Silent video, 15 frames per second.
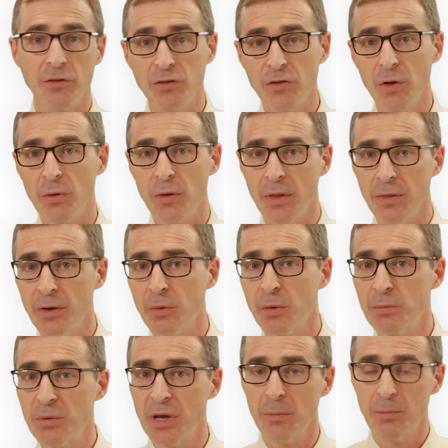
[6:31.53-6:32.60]
And so there
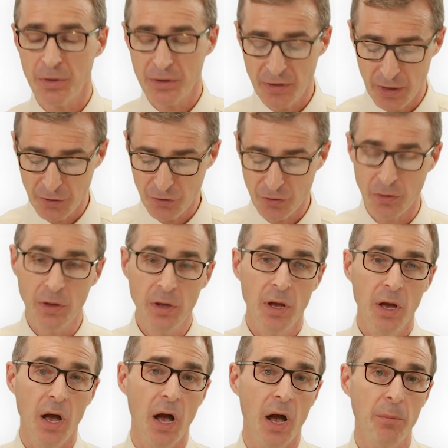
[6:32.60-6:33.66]
would be a potential
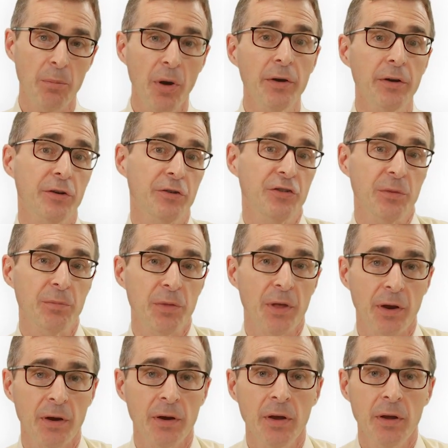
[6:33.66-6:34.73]
partnership
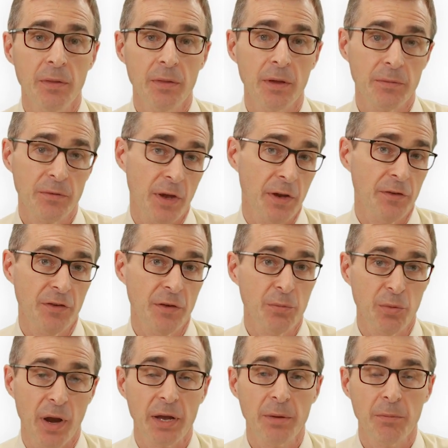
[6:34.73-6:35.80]
there that Tennessee
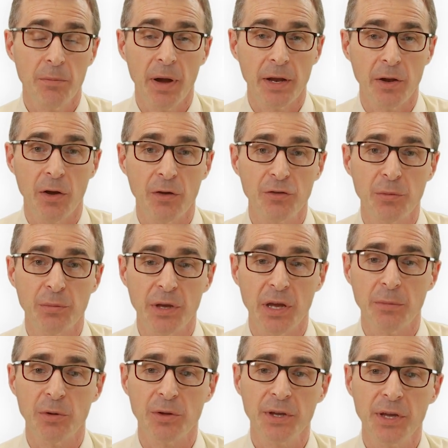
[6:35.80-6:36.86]
Pride might also be
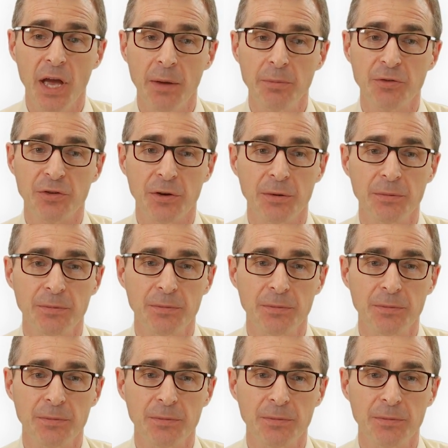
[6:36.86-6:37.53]
able to capture.